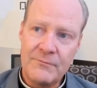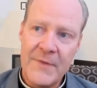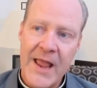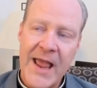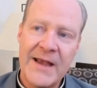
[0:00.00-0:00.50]

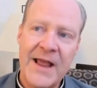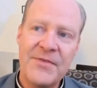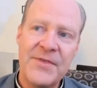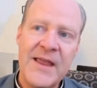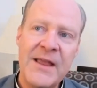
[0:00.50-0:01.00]
and I
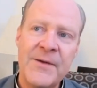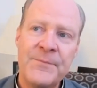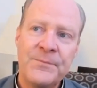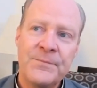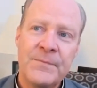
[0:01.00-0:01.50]
think
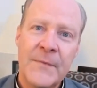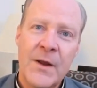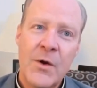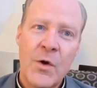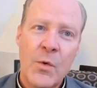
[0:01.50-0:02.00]

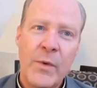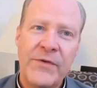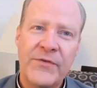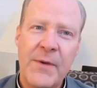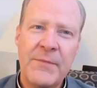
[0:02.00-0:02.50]
we
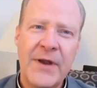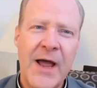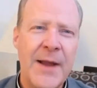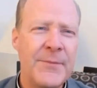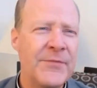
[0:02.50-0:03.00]

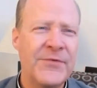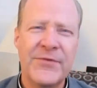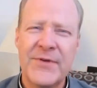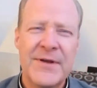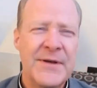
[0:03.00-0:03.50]

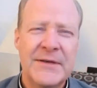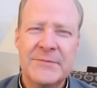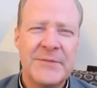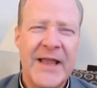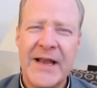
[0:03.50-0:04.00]
sometimes
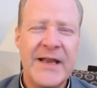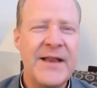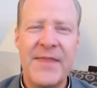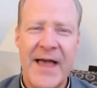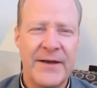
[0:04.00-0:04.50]
get into
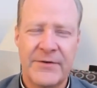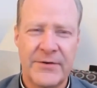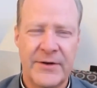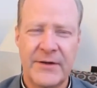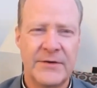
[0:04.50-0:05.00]
that
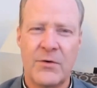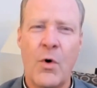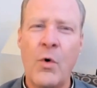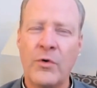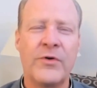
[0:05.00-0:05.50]

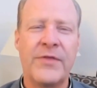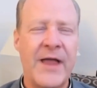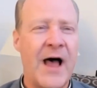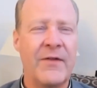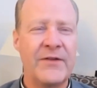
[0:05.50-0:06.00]
older
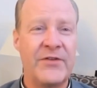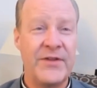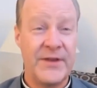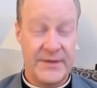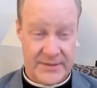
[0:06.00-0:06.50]
theology
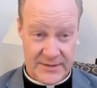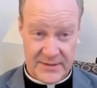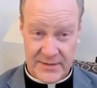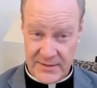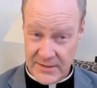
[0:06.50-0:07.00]
that
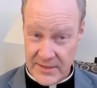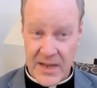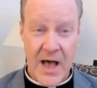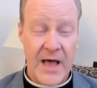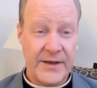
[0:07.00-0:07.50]

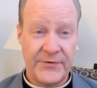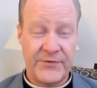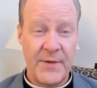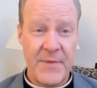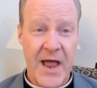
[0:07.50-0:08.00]
God is
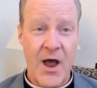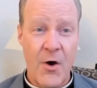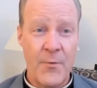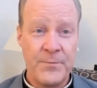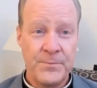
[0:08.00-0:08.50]

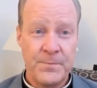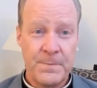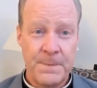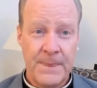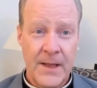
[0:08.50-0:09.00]
somehow
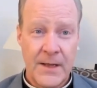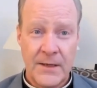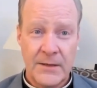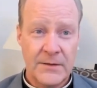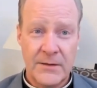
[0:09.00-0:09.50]

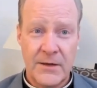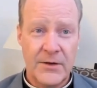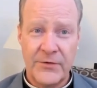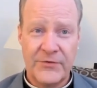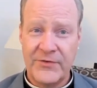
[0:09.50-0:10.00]
uh,
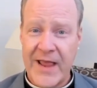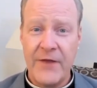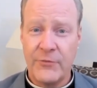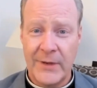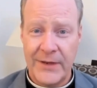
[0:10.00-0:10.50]

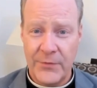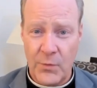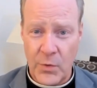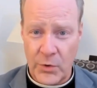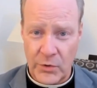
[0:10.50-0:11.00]
scheduling the
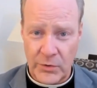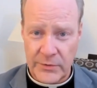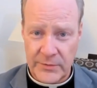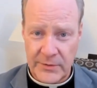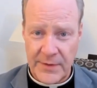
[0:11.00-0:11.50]
world
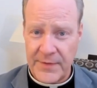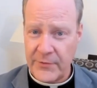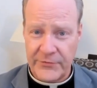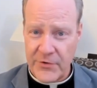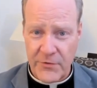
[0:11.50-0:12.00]
and
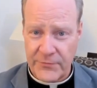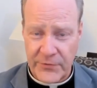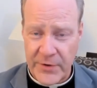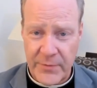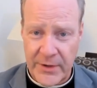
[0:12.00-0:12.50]
there's no
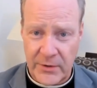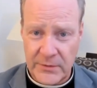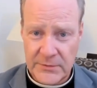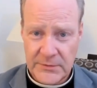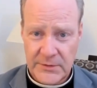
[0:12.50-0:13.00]
free will.
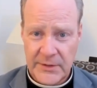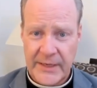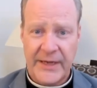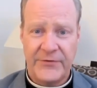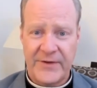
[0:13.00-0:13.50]

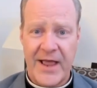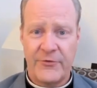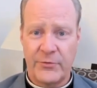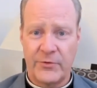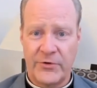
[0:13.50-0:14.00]
He's
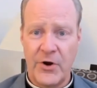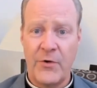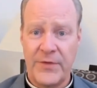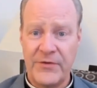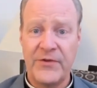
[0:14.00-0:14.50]
scheduled, you know,
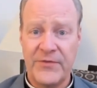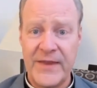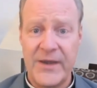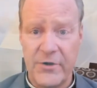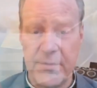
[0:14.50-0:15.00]
this is the year to be